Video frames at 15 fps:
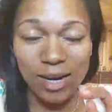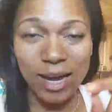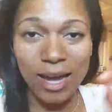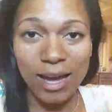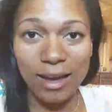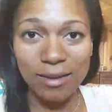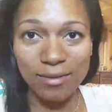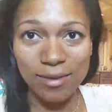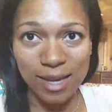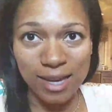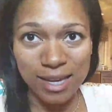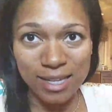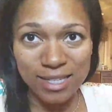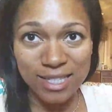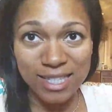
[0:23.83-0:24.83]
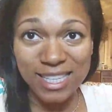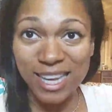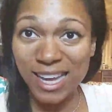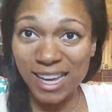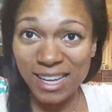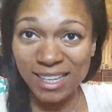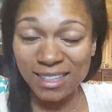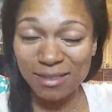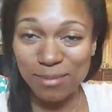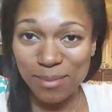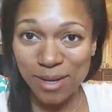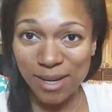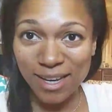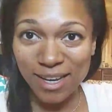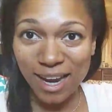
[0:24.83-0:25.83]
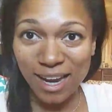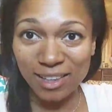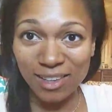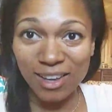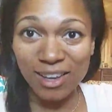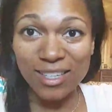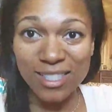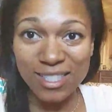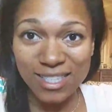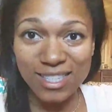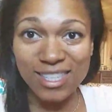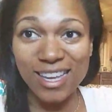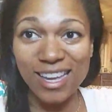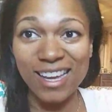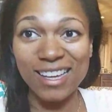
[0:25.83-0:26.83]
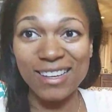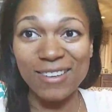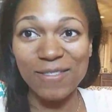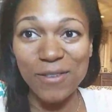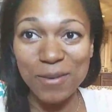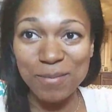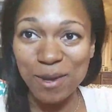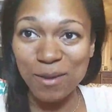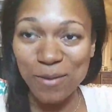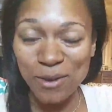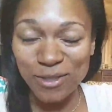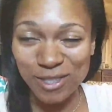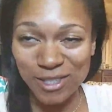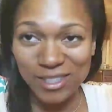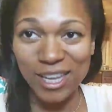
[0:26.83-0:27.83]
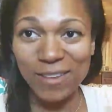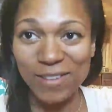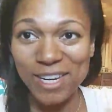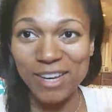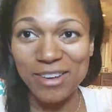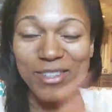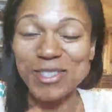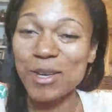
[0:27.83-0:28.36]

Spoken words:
I have a stand, but I lost a stand for my phone to do live videos,